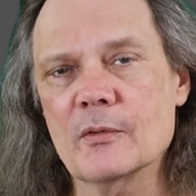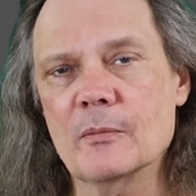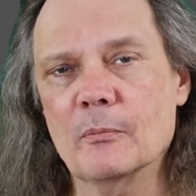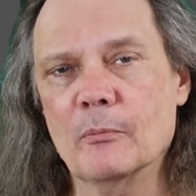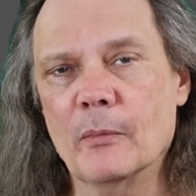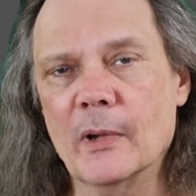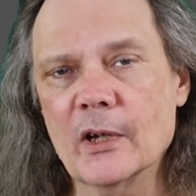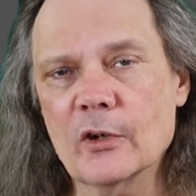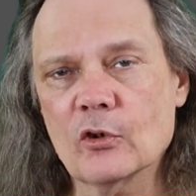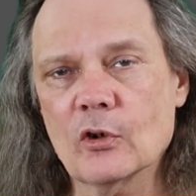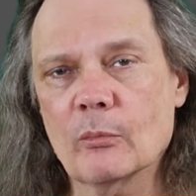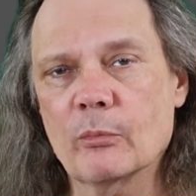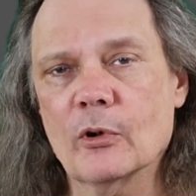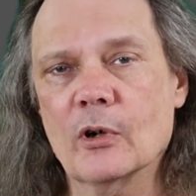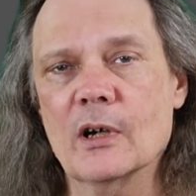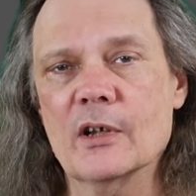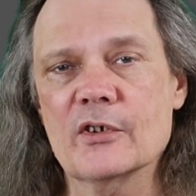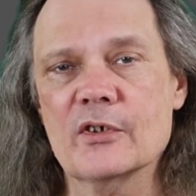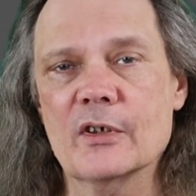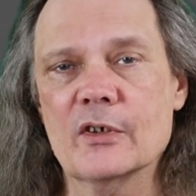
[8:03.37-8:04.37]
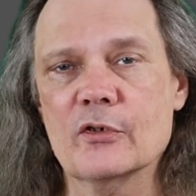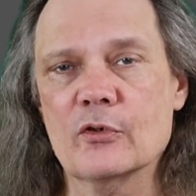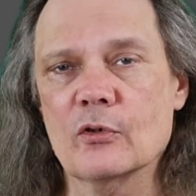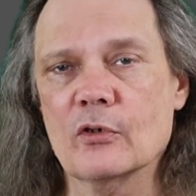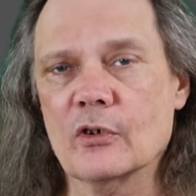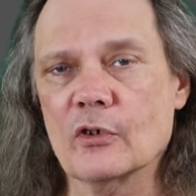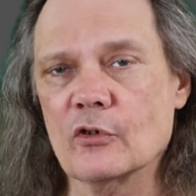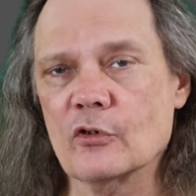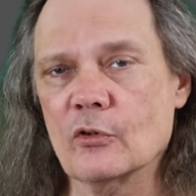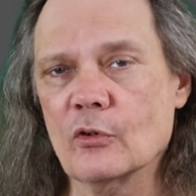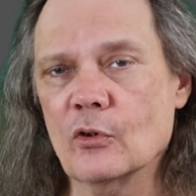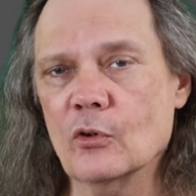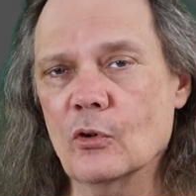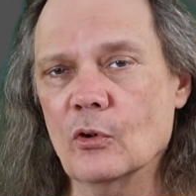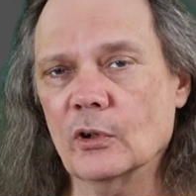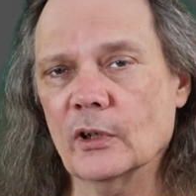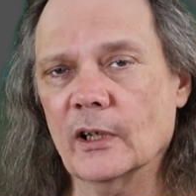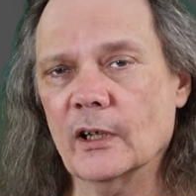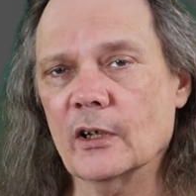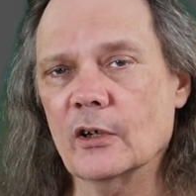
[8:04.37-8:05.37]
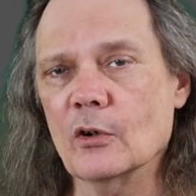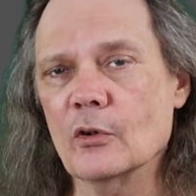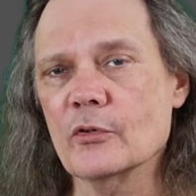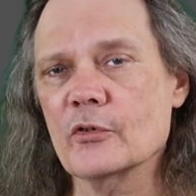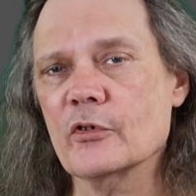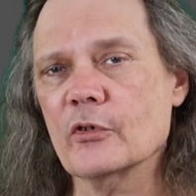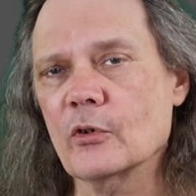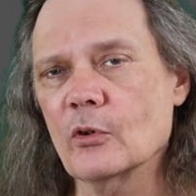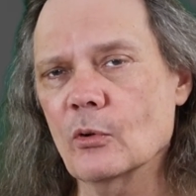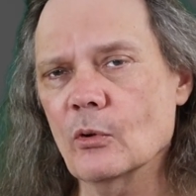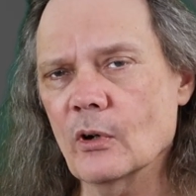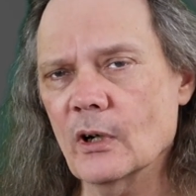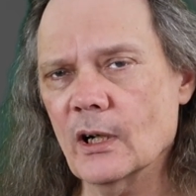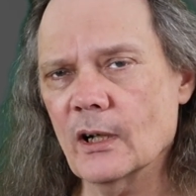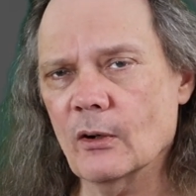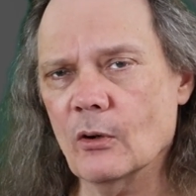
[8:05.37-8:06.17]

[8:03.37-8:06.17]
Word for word: microprocessor controlled and goes through